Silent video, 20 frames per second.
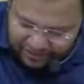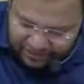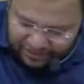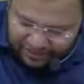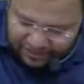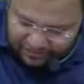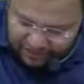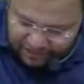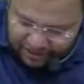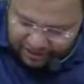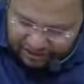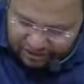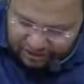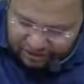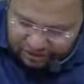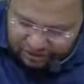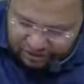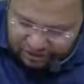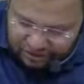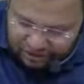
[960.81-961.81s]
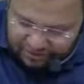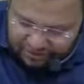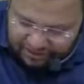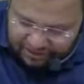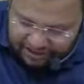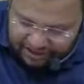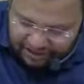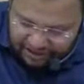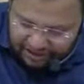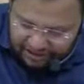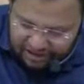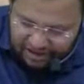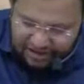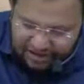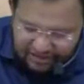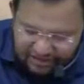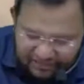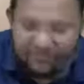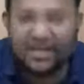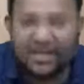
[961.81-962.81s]
Word used should be here,
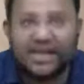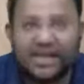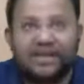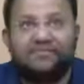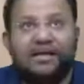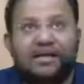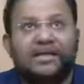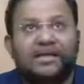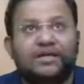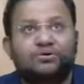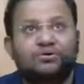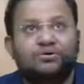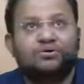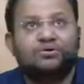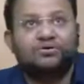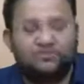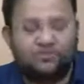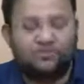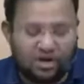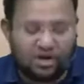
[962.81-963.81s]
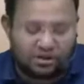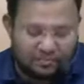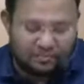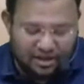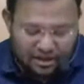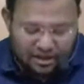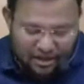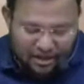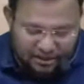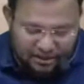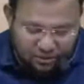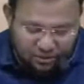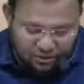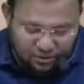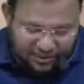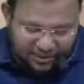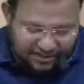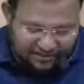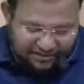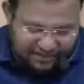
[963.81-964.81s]
fair value for unquoted
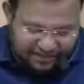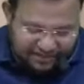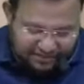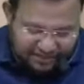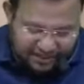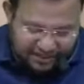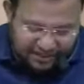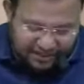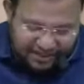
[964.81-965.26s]
investment.